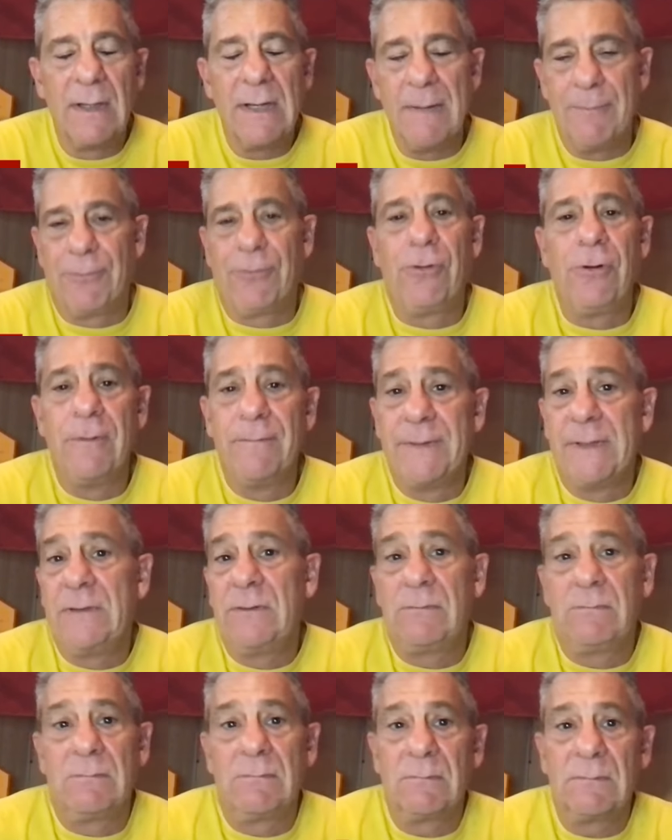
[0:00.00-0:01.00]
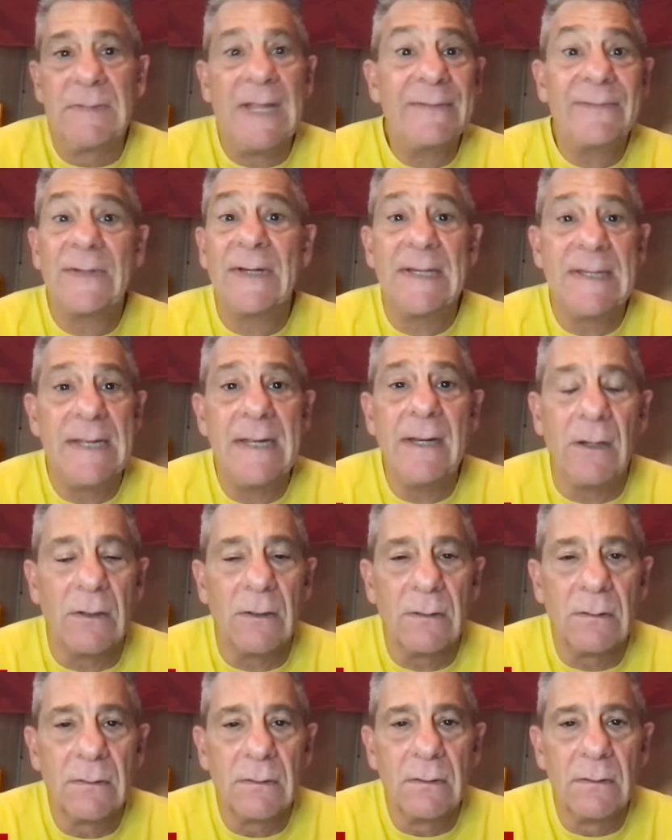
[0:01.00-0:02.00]
improved in less than a
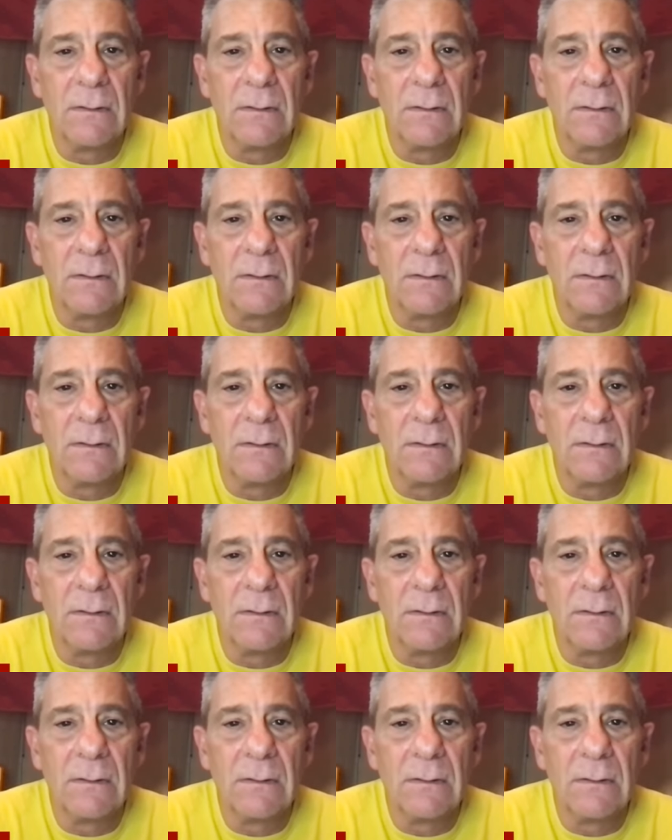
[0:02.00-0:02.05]
year.